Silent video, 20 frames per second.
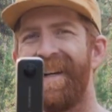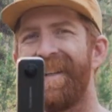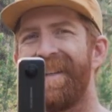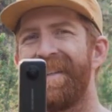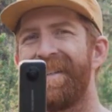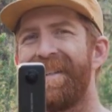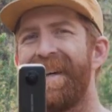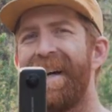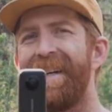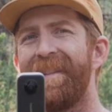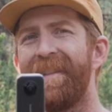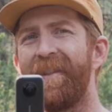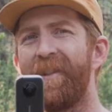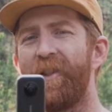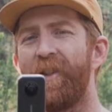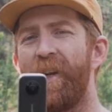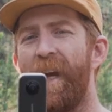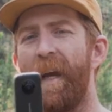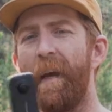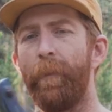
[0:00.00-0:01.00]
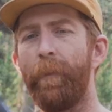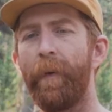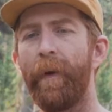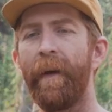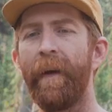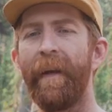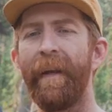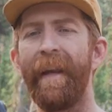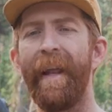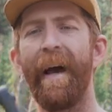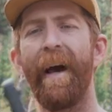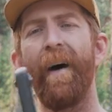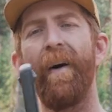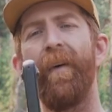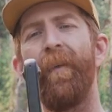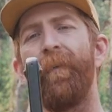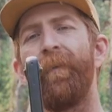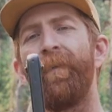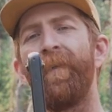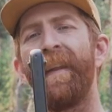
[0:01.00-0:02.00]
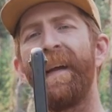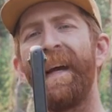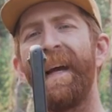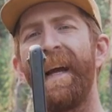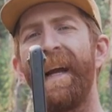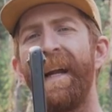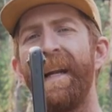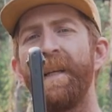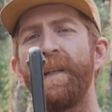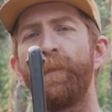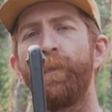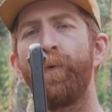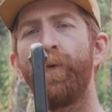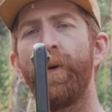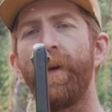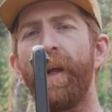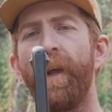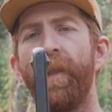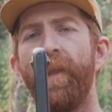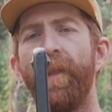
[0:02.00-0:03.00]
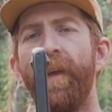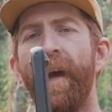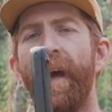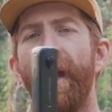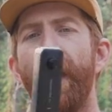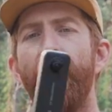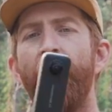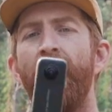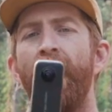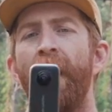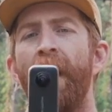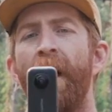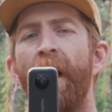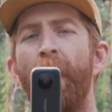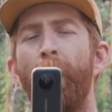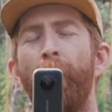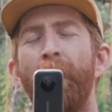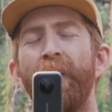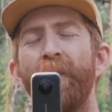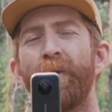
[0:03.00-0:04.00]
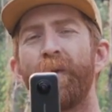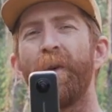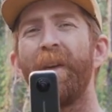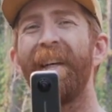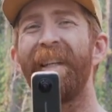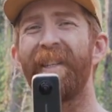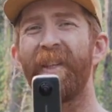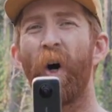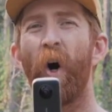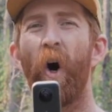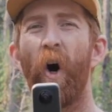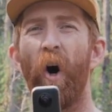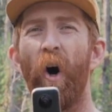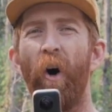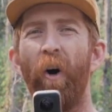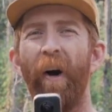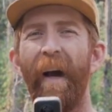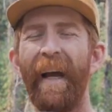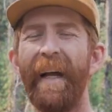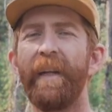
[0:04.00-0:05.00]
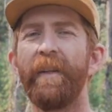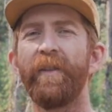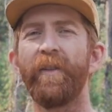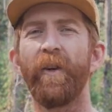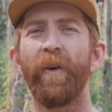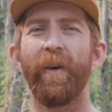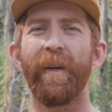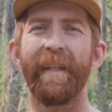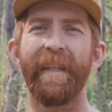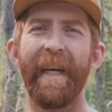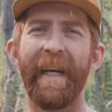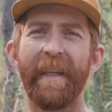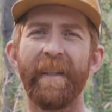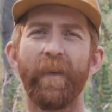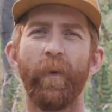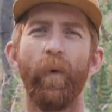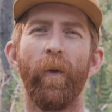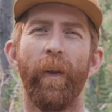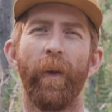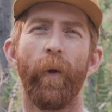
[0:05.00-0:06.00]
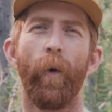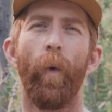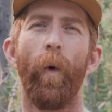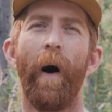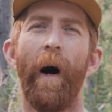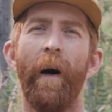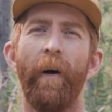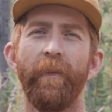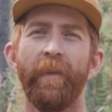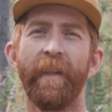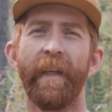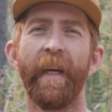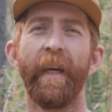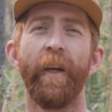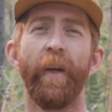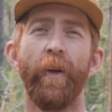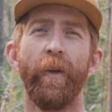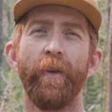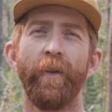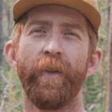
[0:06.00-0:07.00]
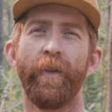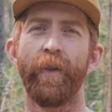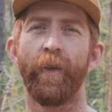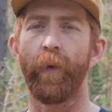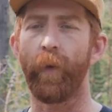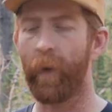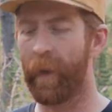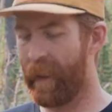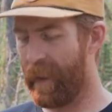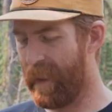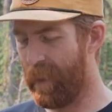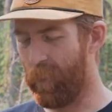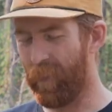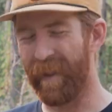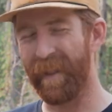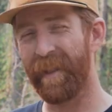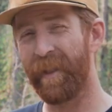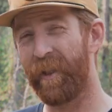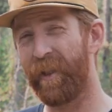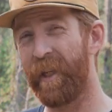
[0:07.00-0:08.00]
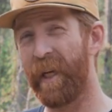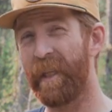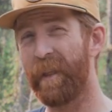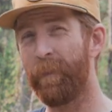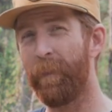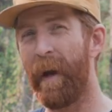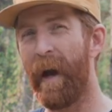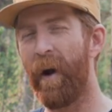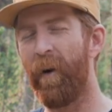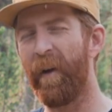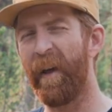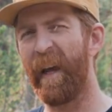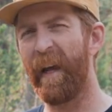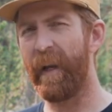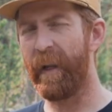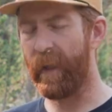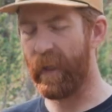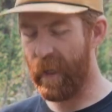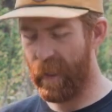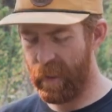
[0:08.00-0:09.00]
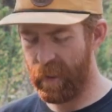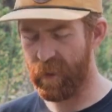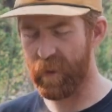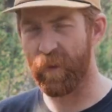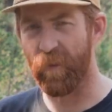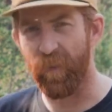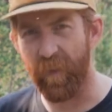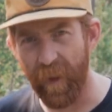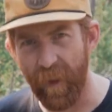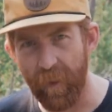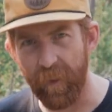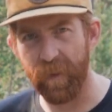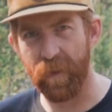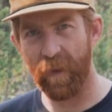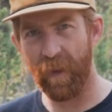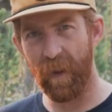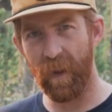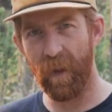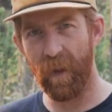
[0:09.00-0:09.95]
the size and shape. Now, it is pretty thin, but it's really tall, and so it takes a little while to get used to. When it's chest mounted, it kind of just feels